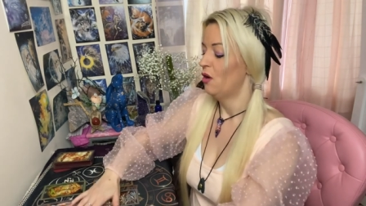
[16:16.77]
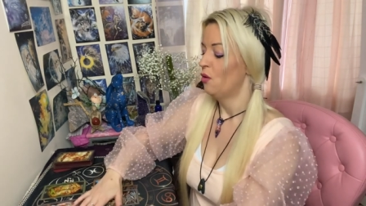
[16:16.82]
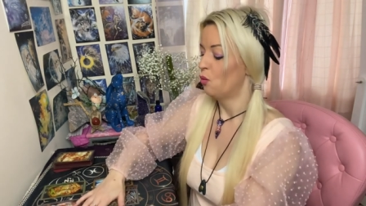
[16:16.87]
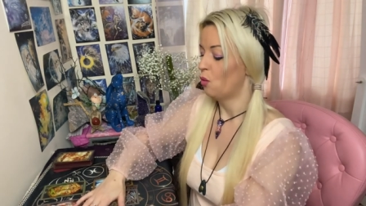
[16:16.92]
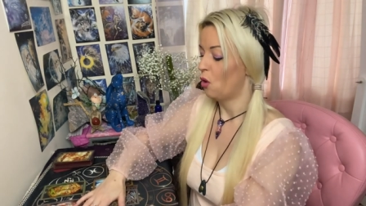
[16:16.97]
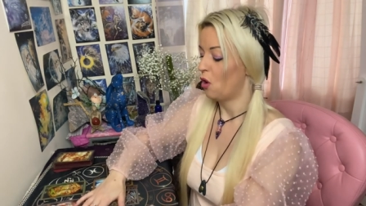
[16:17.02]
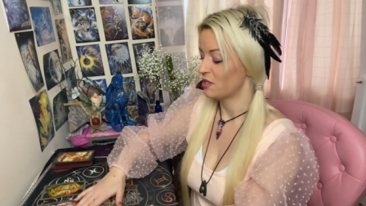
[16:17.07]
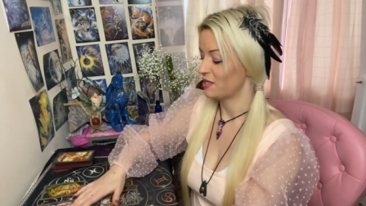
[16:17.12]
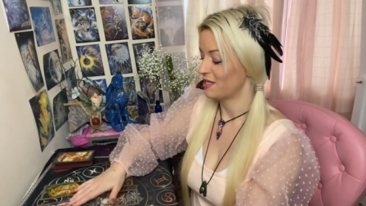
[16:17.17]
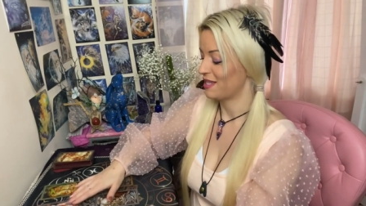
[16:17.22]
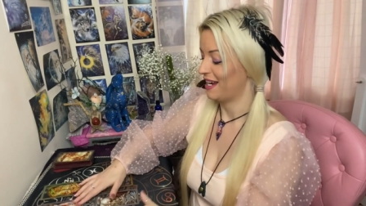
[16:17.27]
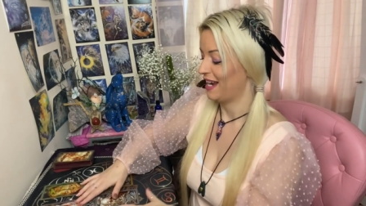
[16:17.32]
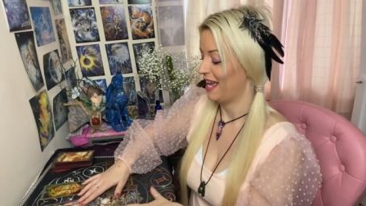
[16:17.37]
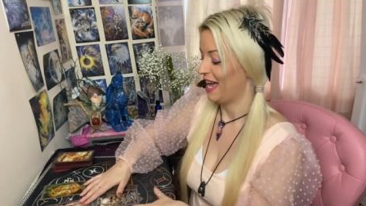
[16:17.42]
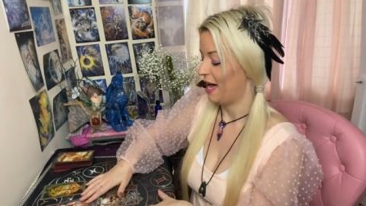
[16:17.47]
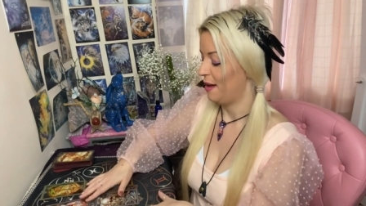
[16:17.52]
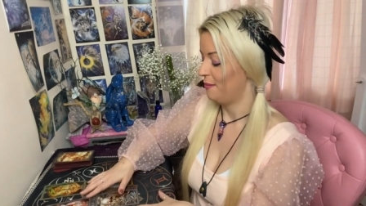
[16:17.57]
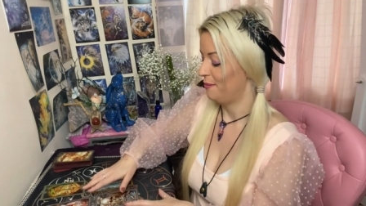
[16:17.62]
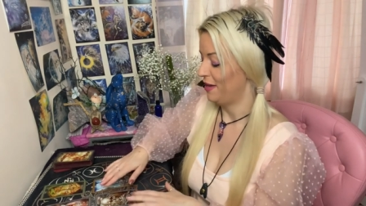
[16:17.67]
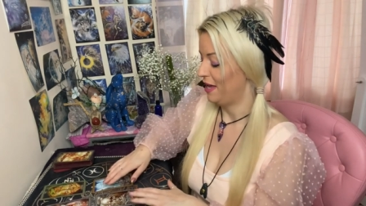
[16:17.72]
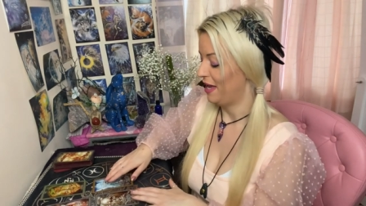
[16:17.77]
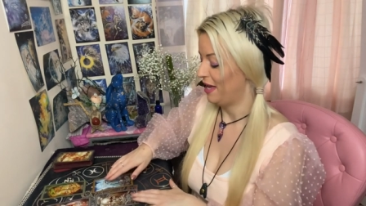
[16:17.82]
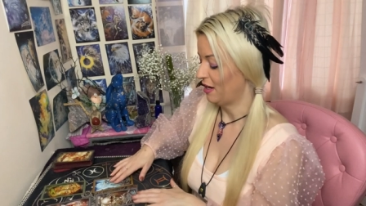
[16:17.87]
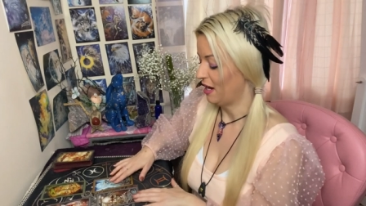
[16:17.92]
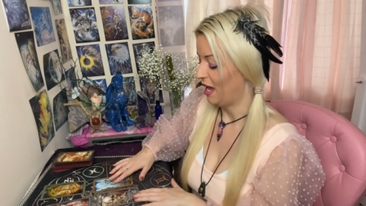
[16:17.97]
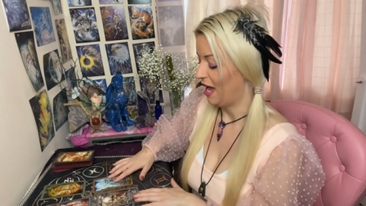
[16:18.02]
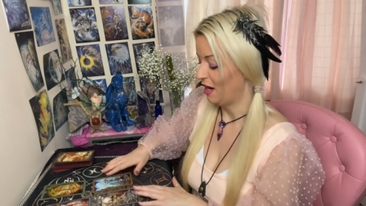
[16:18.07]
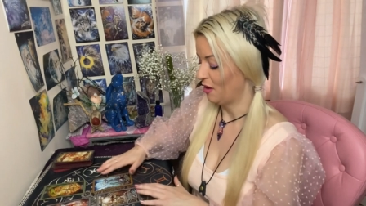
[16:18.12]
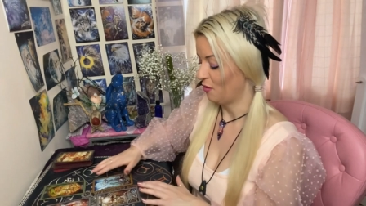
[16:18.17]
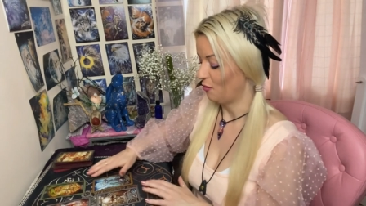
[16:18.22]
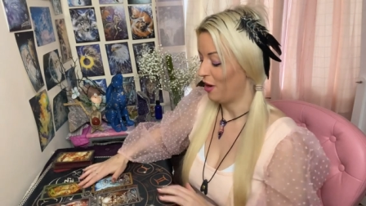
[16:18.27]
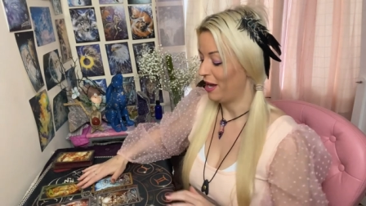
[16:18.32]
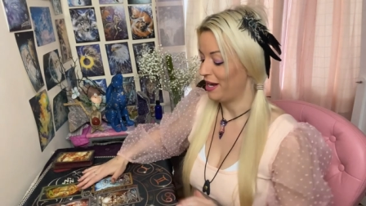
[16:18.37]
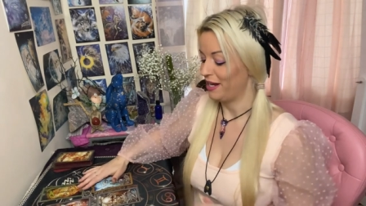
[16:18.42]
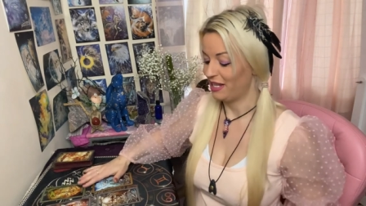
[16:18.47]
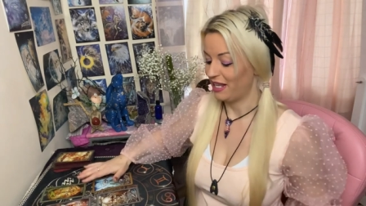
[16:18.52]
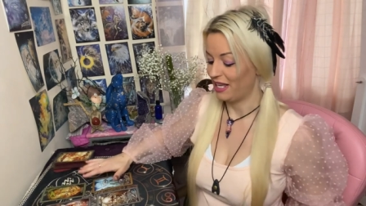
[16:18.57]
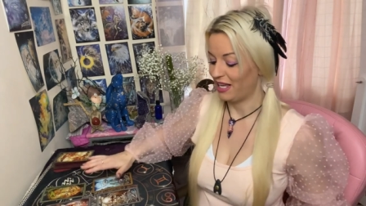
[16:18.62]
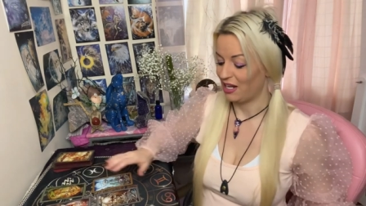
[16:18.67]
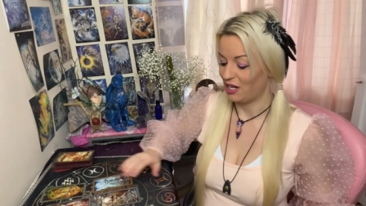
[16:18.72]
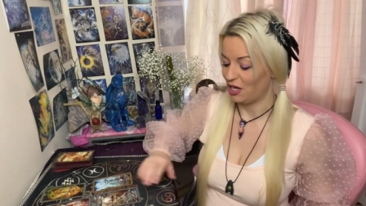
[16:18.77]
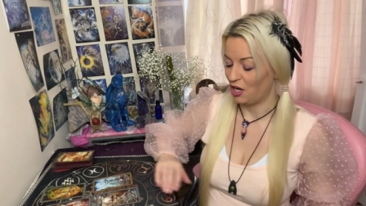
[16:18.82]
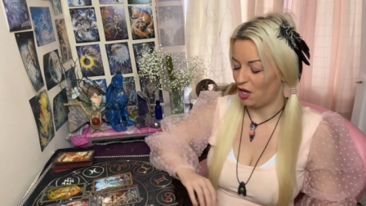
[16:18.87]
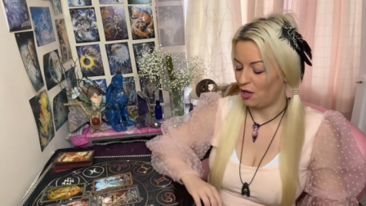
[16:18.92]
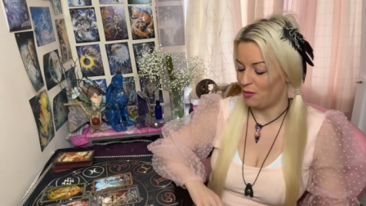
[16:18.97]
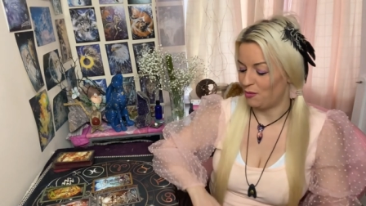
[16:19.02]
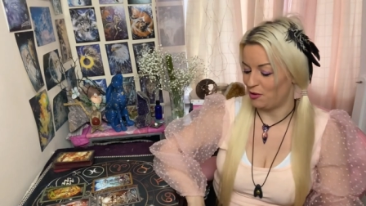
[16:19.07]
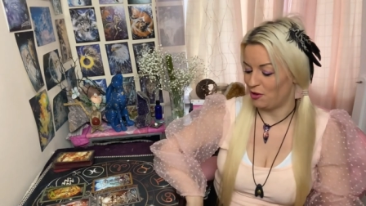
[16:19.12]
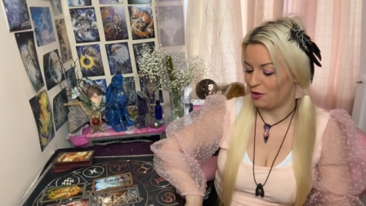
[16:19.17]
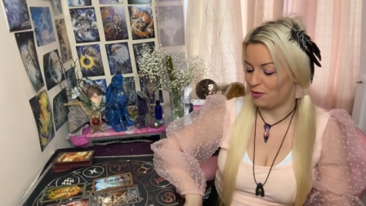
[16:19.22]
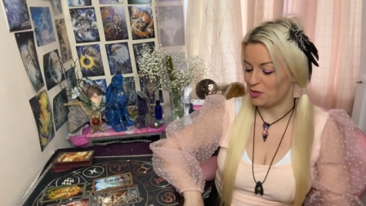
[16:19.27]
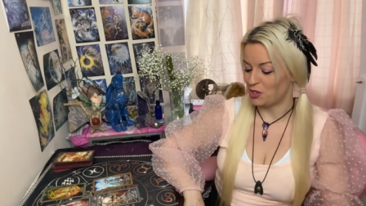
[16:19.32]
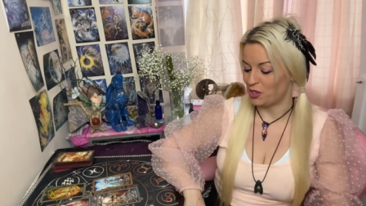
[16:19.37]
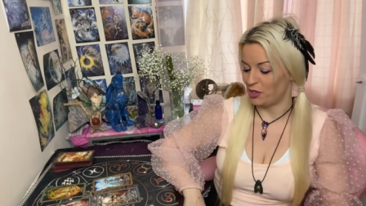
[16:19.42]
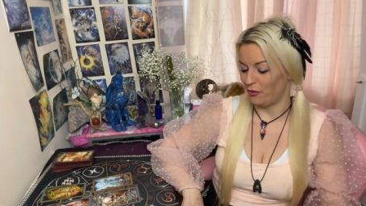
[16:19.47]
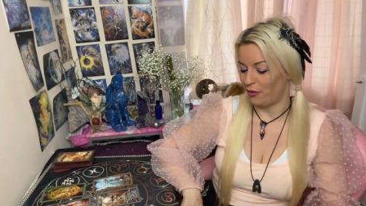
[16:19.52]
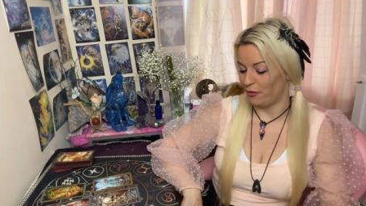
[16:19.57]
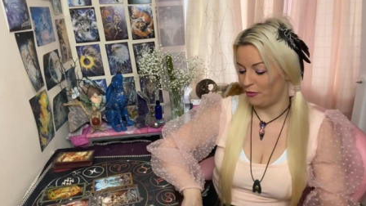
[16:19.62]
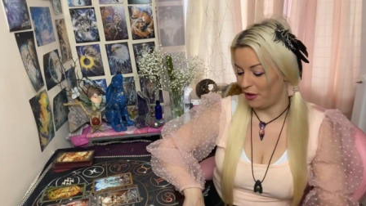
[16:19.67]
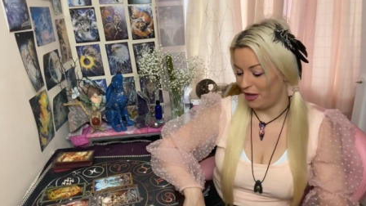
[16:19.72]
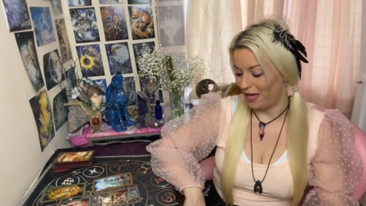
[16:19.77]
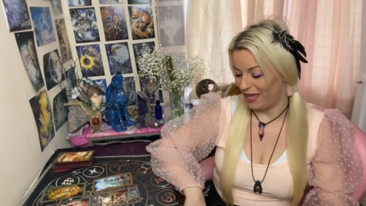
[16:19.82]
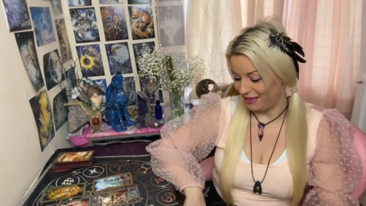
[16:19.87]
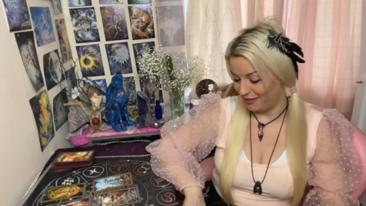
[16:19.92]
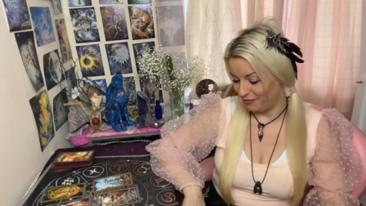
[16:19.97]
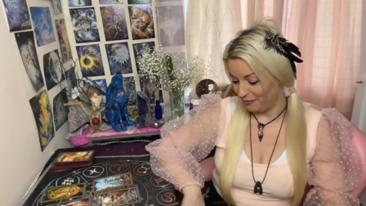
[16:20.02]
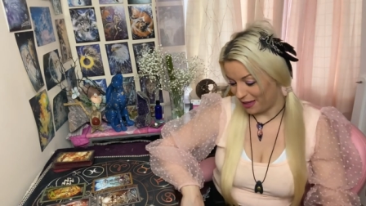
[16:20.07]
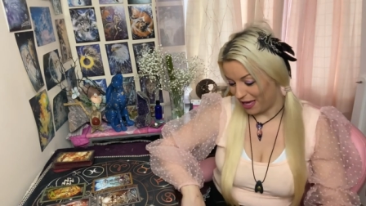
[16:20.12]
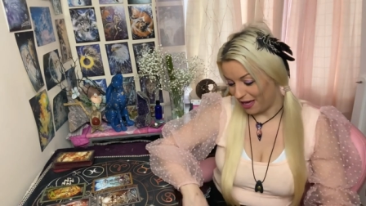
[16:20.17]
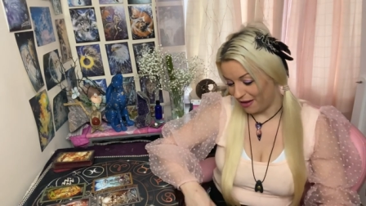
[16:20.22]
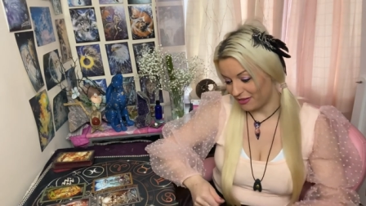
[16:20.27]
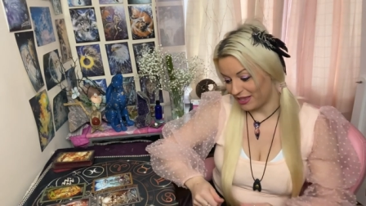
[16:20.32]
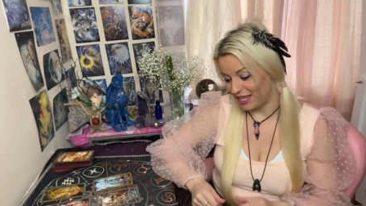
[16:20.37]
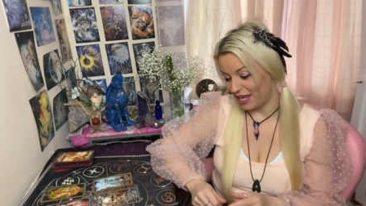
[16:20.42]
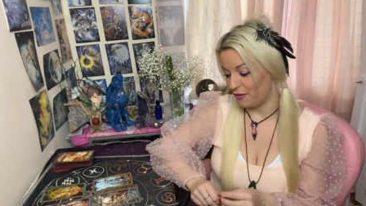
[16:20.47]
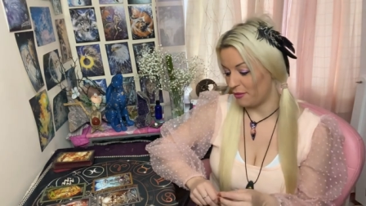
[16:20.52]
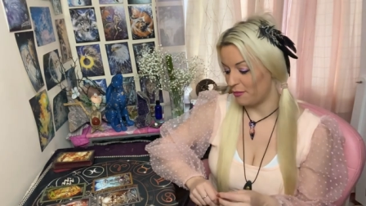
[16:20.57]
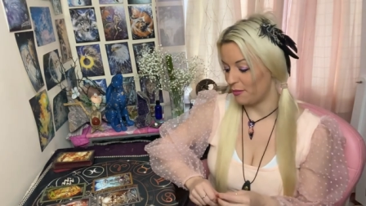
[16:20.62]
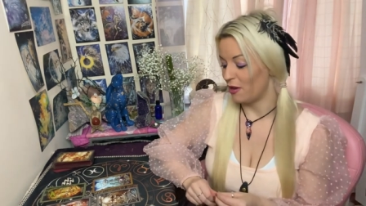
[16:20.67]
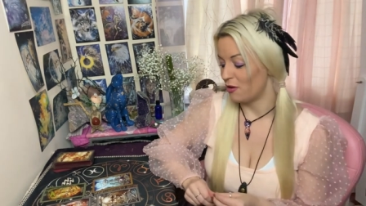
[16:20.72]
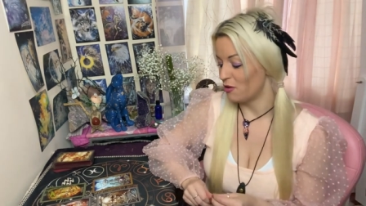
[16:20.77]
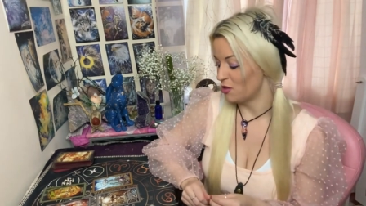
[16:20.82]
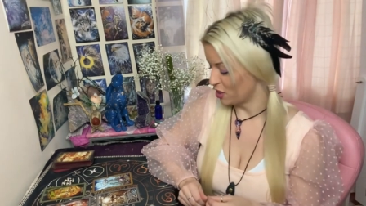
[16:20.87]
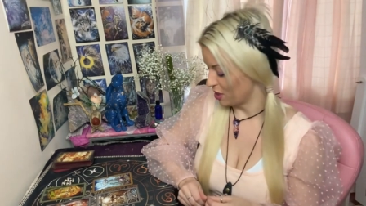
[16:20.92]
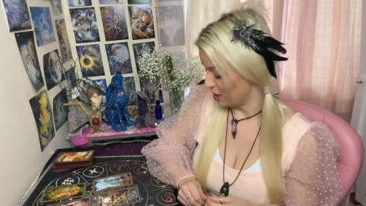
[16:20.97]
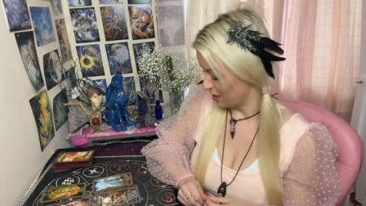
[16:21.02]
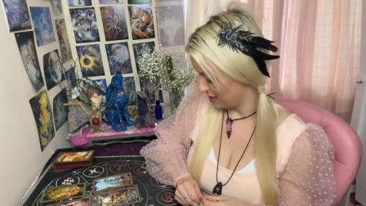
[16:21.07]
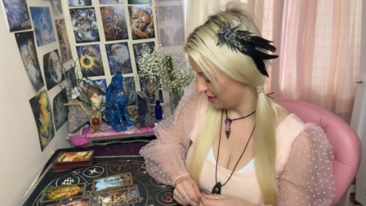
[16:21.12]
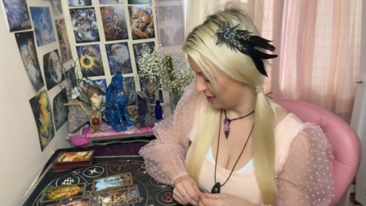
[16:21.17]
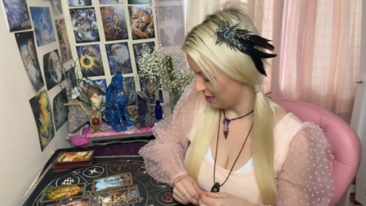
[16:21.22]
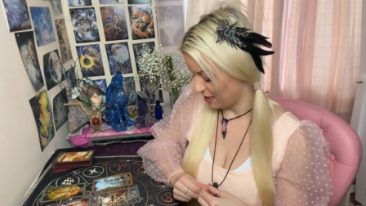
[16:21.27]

what's going to happen, and when are they going to open up to you about their emotions.